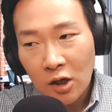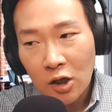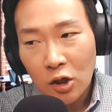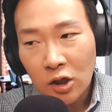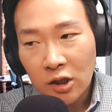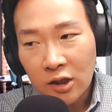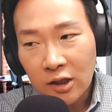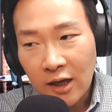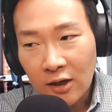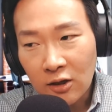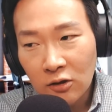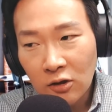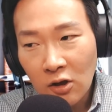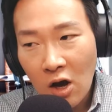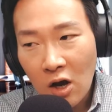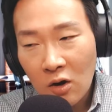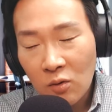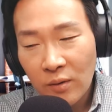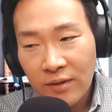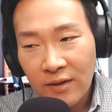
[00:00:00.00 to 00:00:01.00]
get
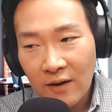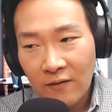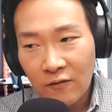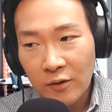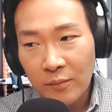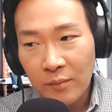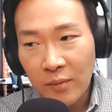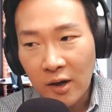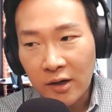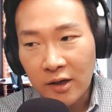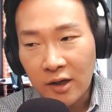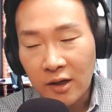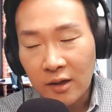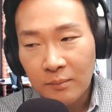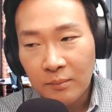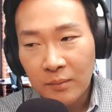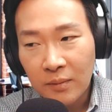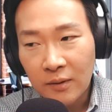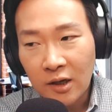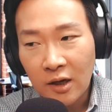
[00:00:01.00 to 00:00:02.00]
along with everybody,
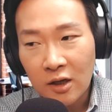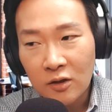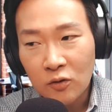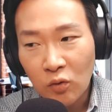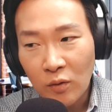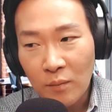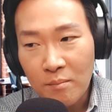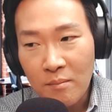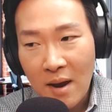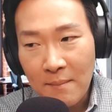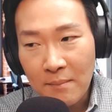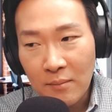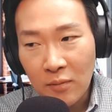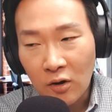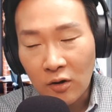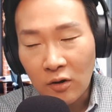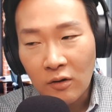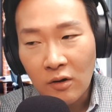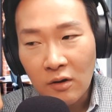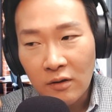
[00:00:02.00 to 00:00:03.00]
because
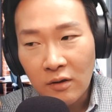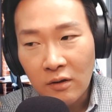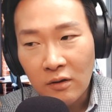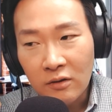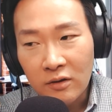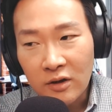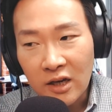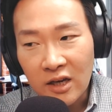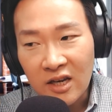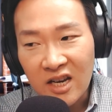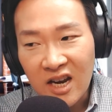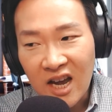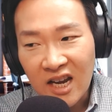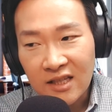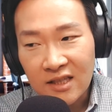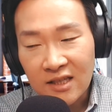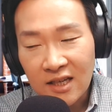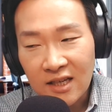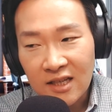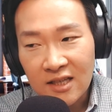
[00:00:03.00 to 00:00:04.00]
remember, in
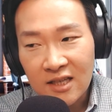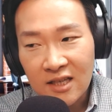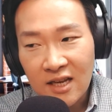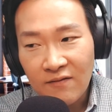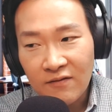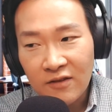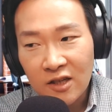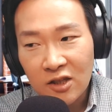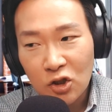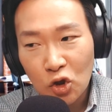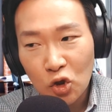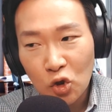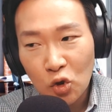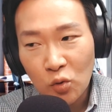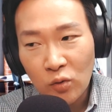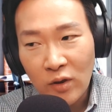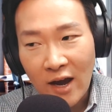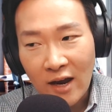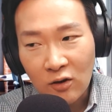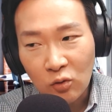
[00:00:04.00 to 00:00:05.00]
1972,
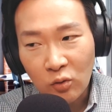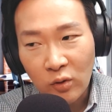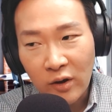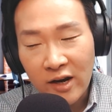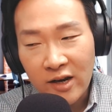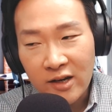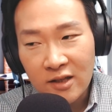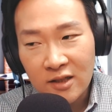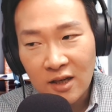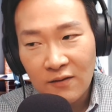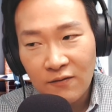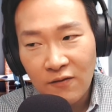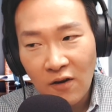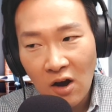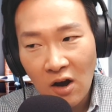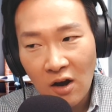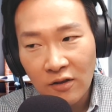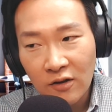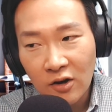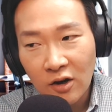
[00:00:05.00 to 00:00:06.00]
that crazy
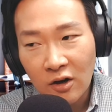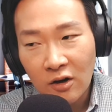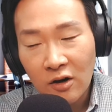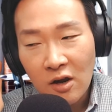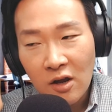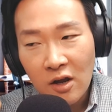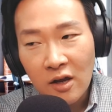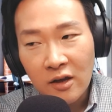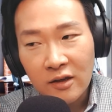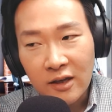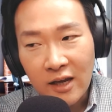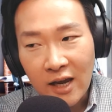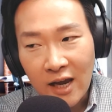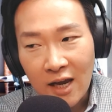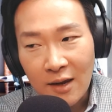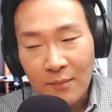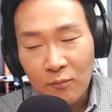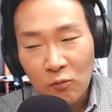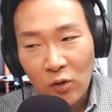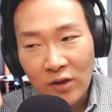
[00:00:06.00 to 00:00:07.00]
father
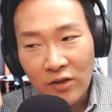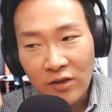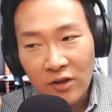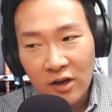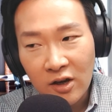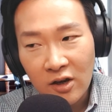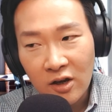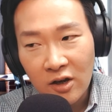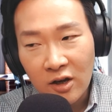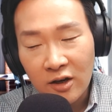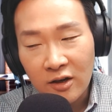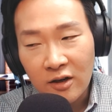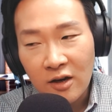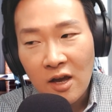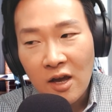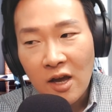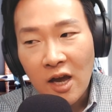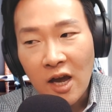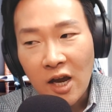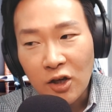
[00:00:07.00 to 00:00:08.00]
came with a gun
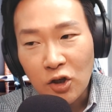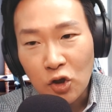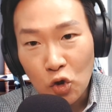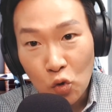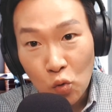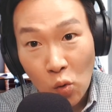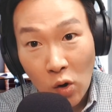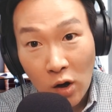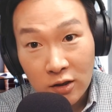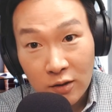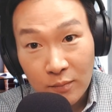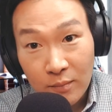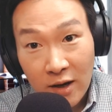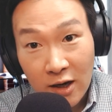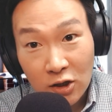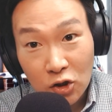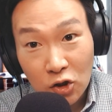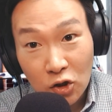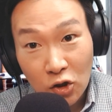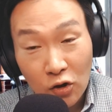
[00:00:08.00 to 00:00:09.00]
and you want to make
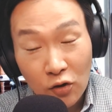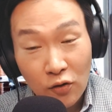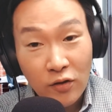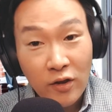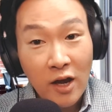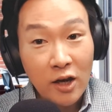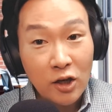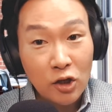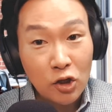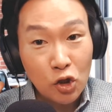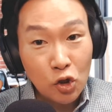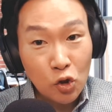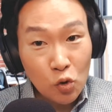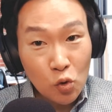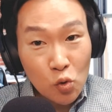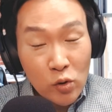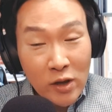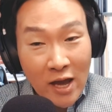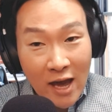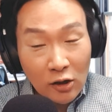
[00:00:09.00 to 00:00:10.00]
sure that you
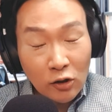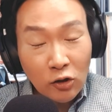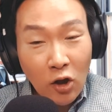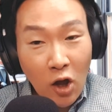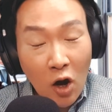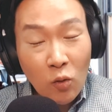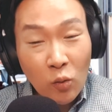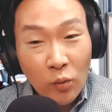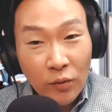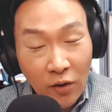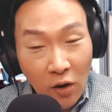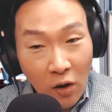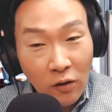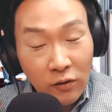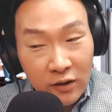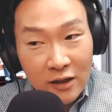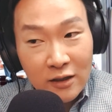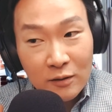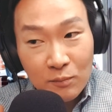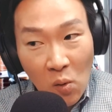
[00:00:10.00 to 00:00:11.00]
get along with all
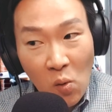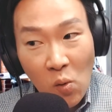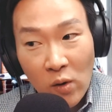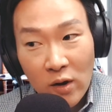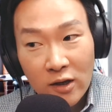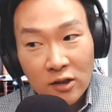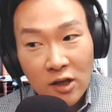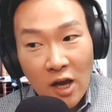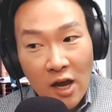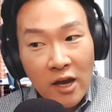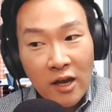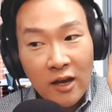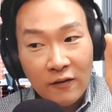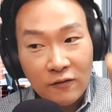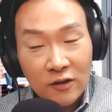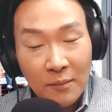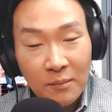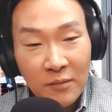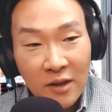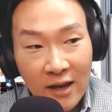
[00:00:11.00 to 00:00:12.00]
these boys, if
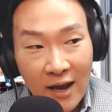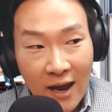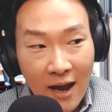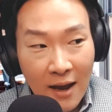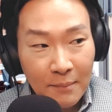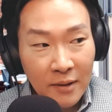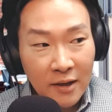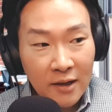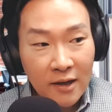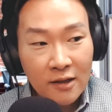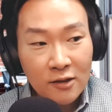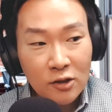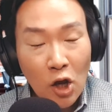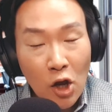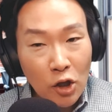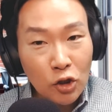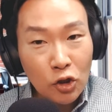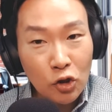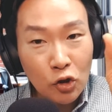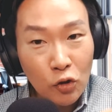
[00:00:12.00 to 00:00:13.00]
something happens,
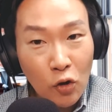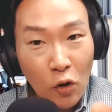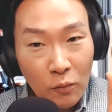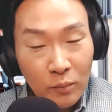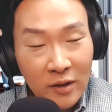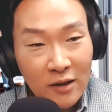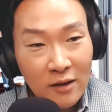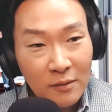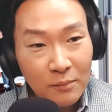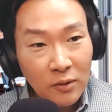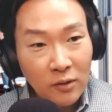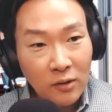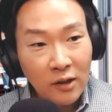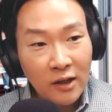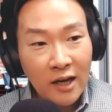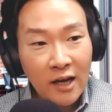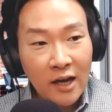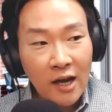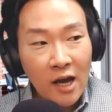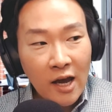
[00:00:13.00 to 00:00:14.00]
you don't be the
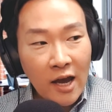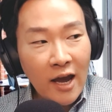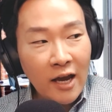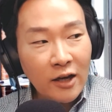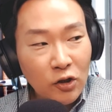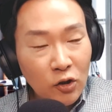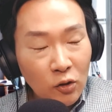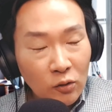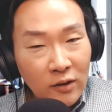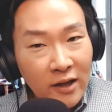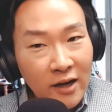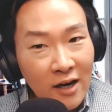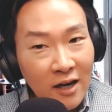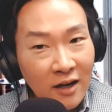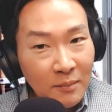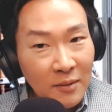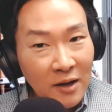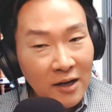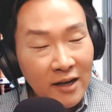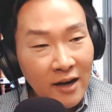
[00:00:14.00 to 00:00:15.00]
bully and you don't let
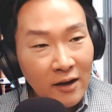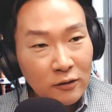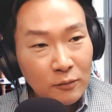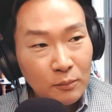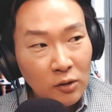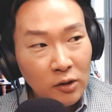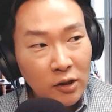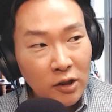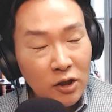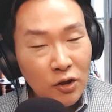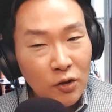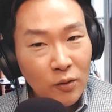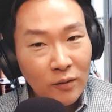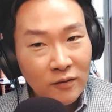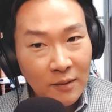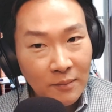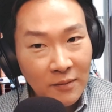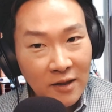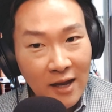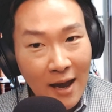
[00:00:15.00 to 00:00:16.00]
anybody else bully you. If
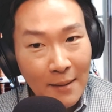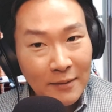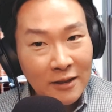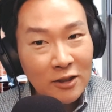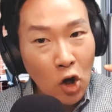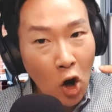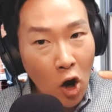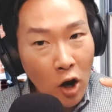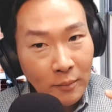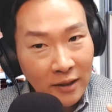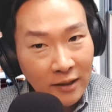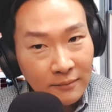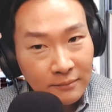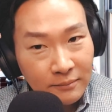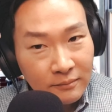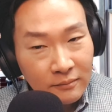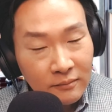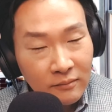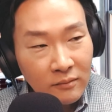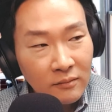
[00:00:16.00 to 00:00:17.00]
something happens, call me.
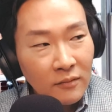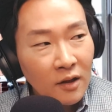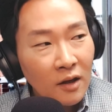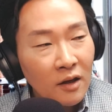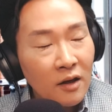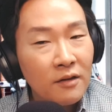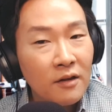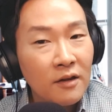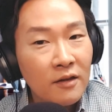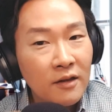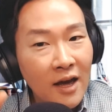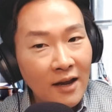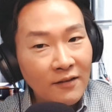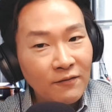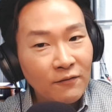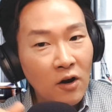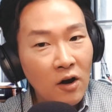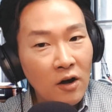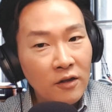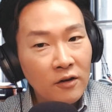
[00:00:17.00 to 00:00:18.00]
And then that
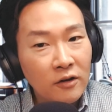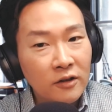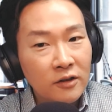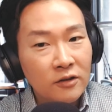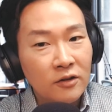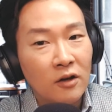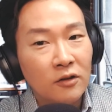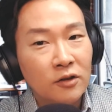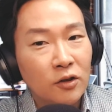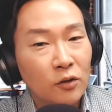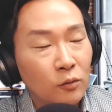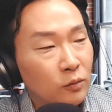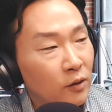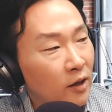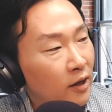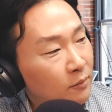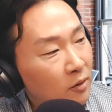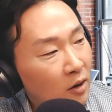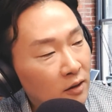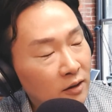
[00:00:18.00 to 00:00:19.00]
father is also
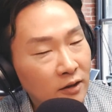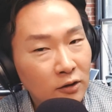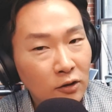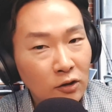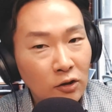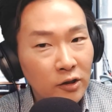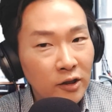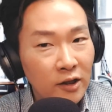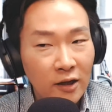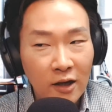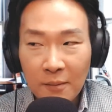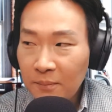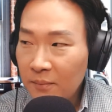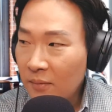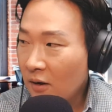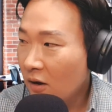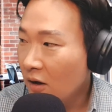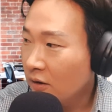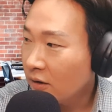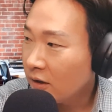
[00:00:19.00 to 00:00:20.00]
like probably looking up at
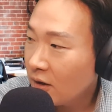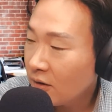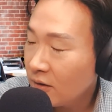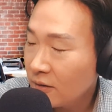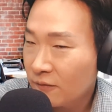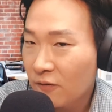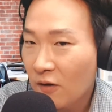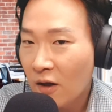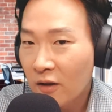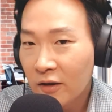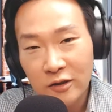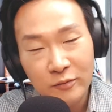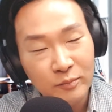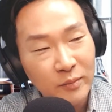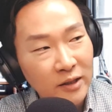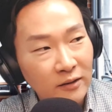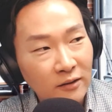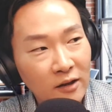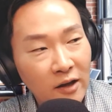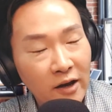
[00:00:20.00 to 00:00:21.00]
all the other fathers
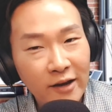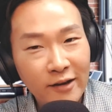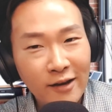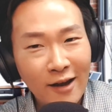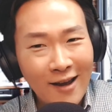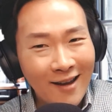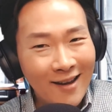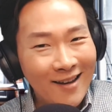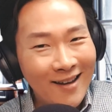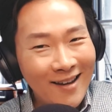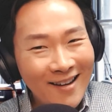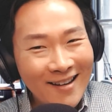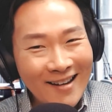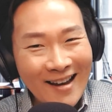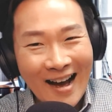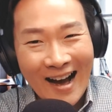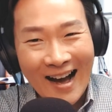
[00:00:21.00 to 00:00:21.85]
being like, hey, hi,